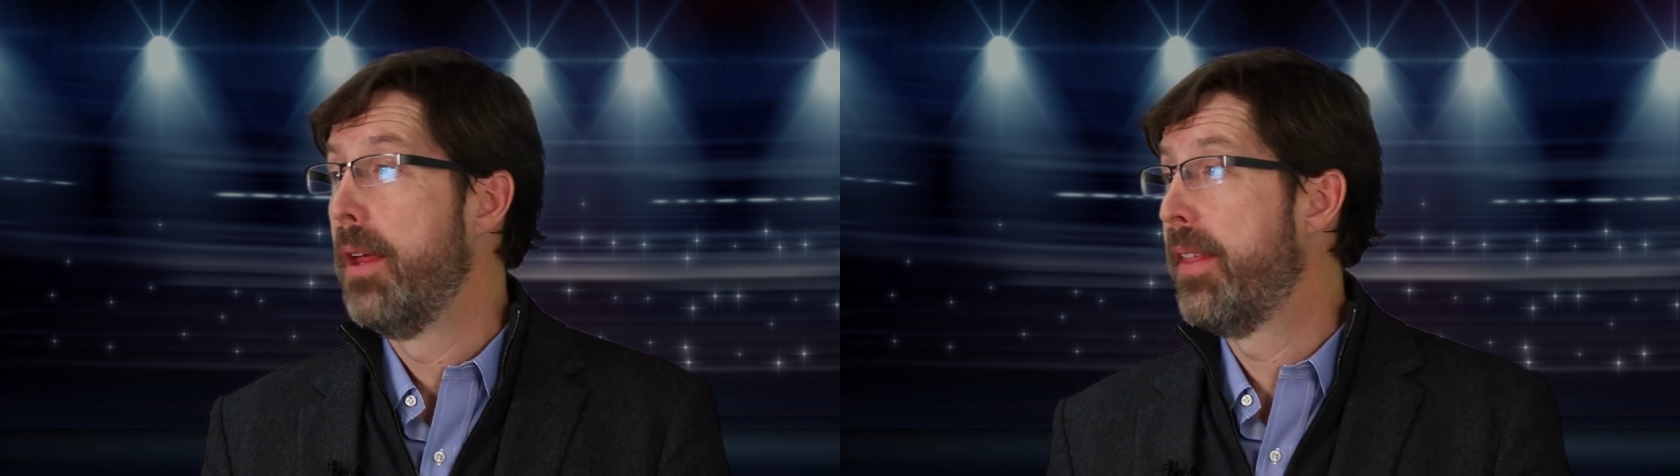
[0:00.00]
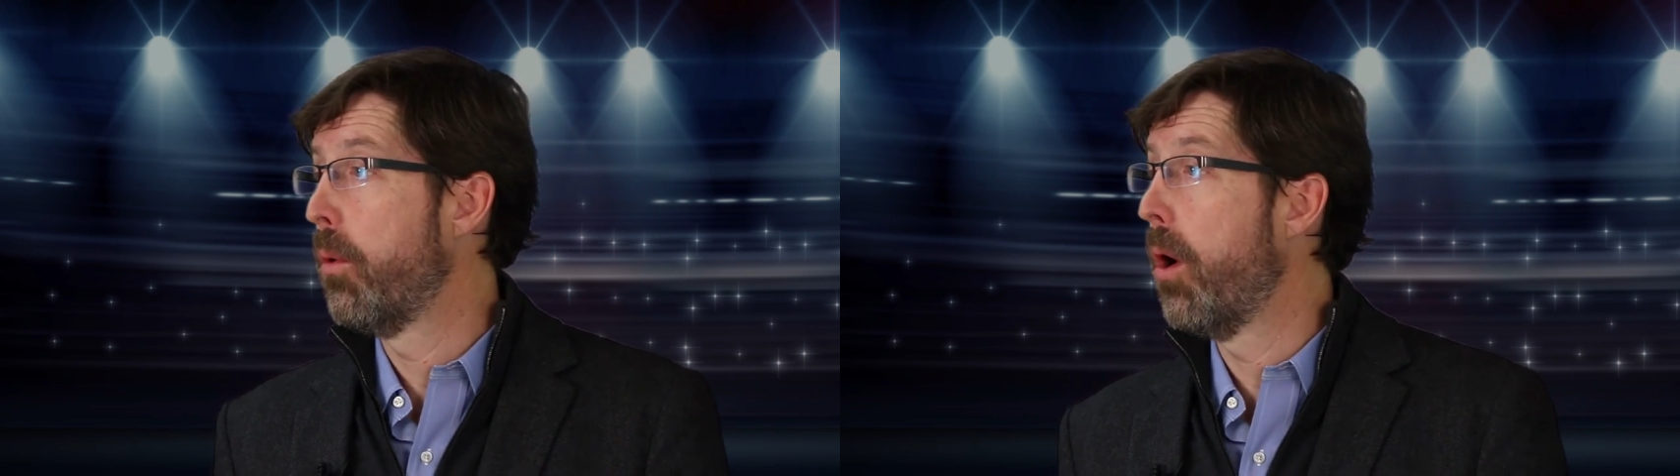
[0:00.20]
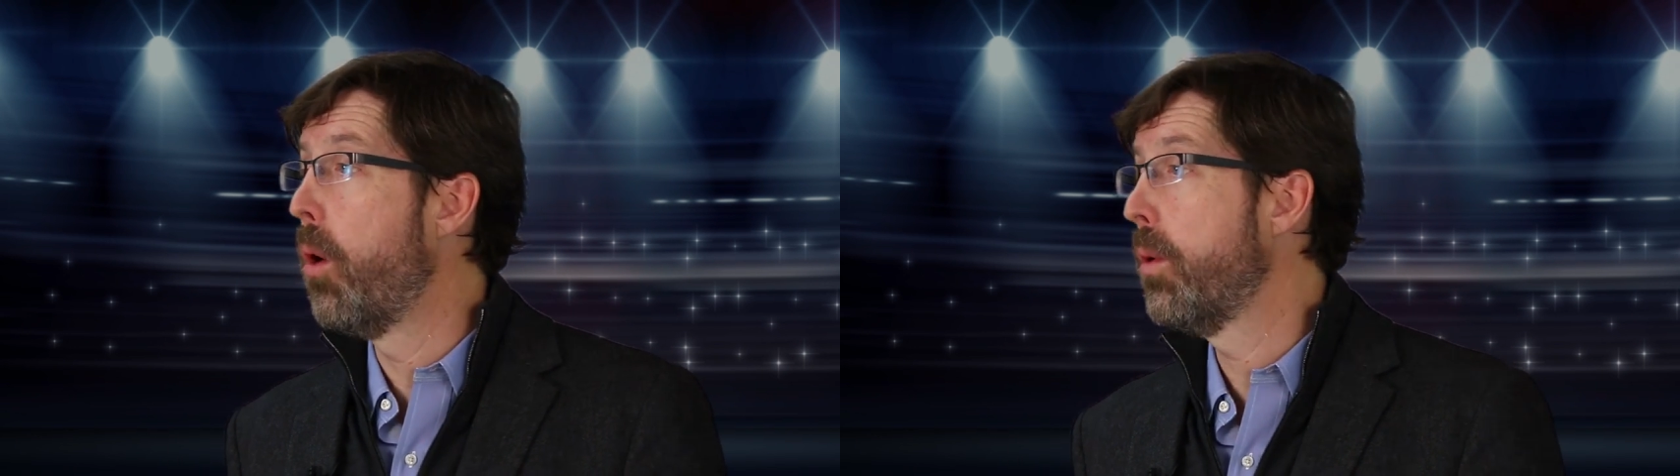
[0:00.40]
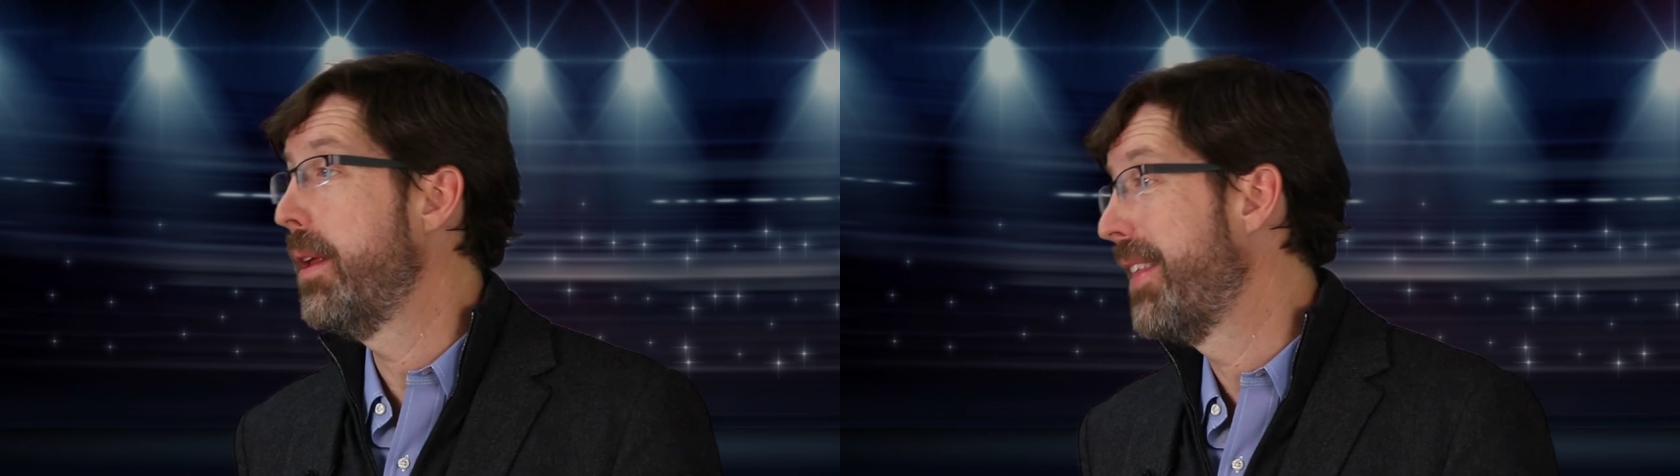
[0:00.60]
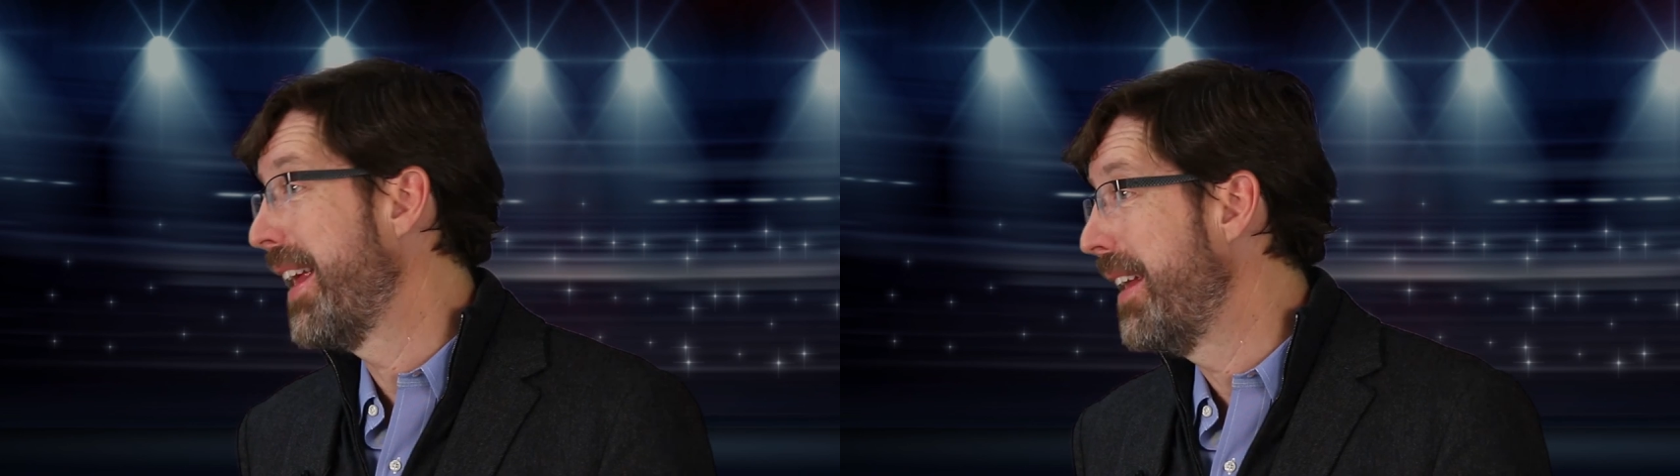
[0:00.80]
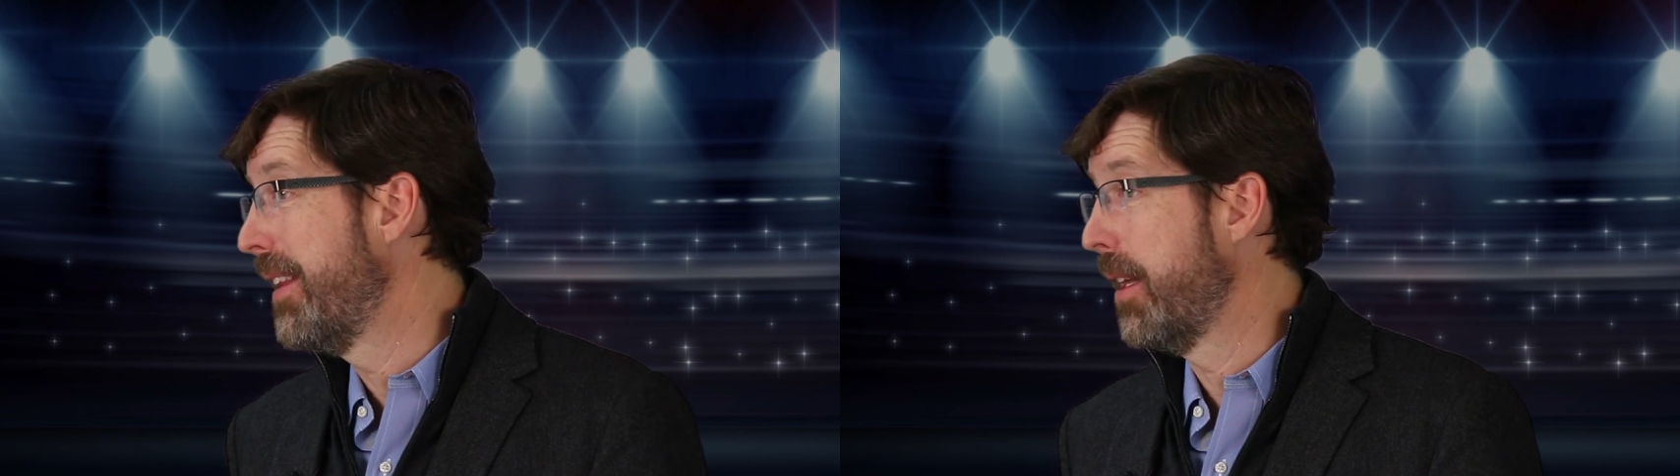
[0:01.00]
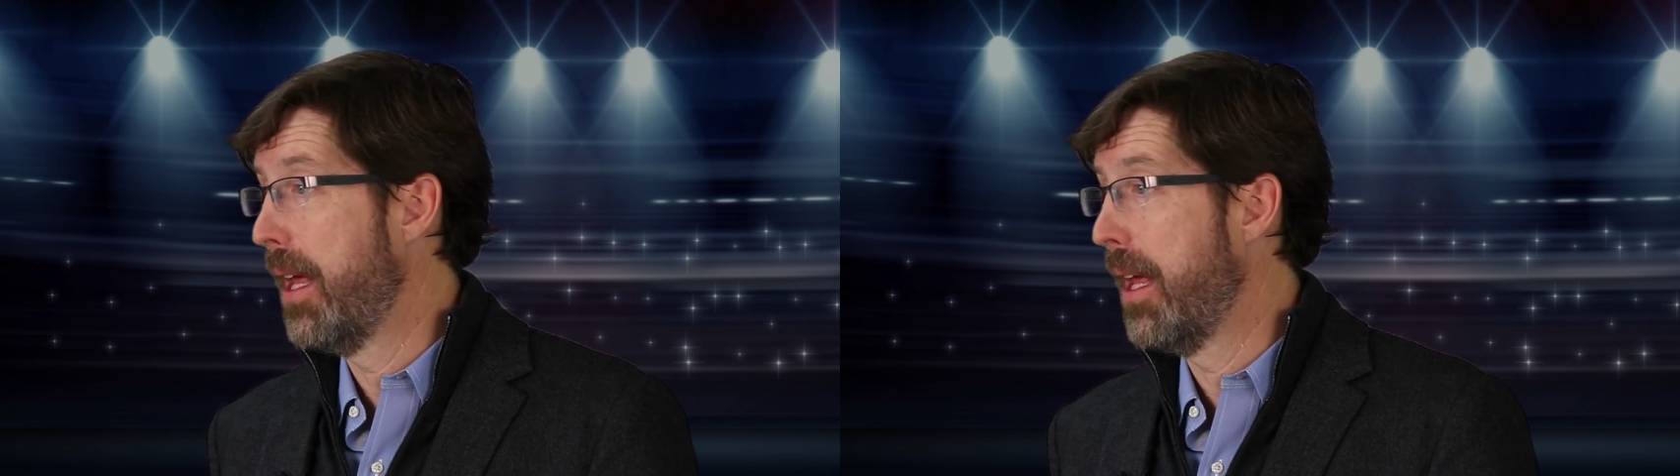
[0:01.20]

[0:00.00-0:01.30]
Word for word: that were only thinking that